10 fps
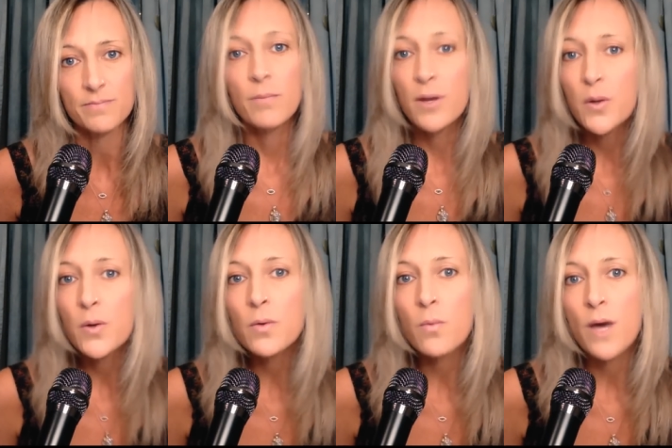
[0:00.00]
But
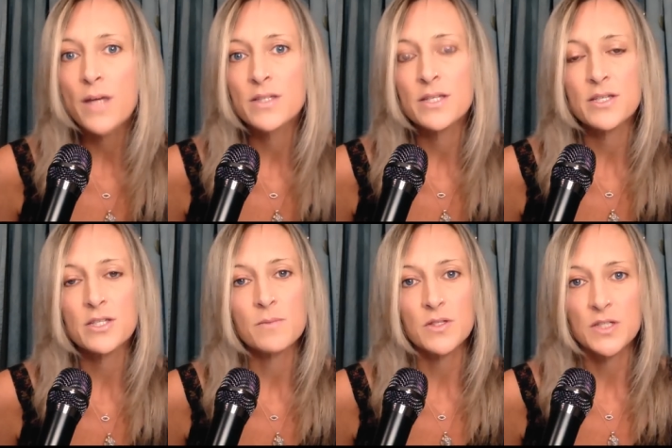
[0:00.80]
who was
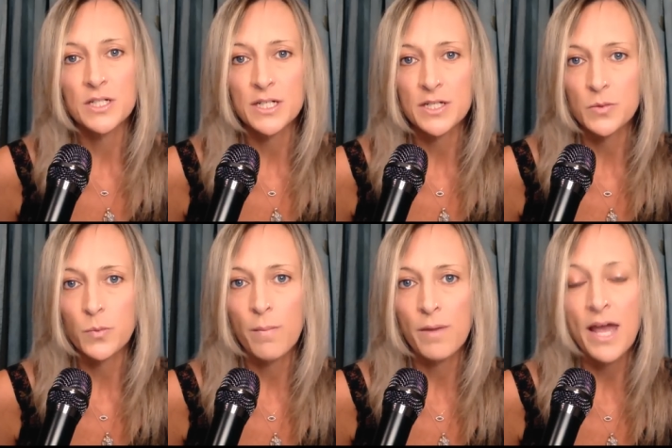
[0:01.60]
this mysterious
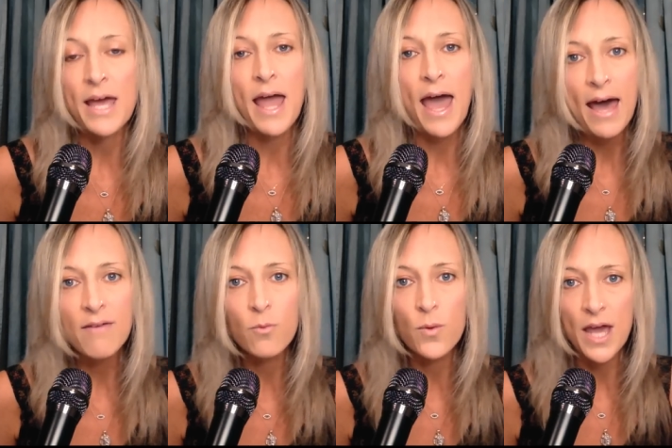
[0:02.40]
woman, and
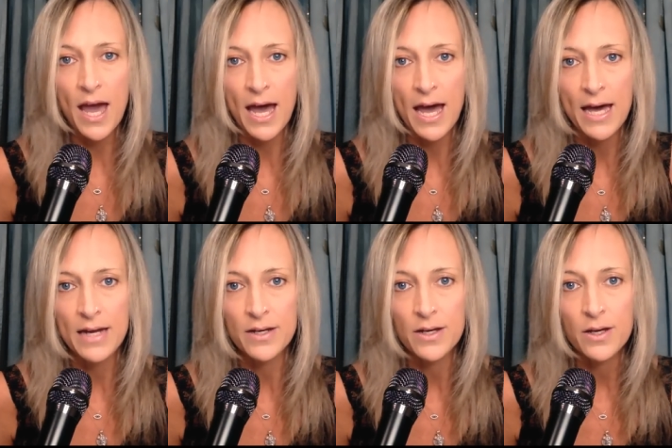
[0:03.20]
have we
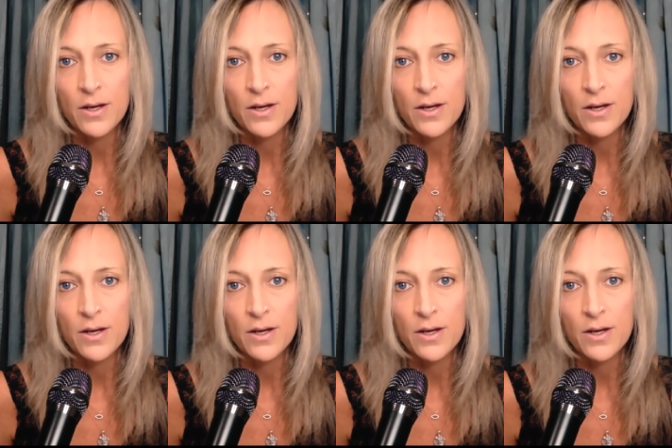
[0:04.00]
had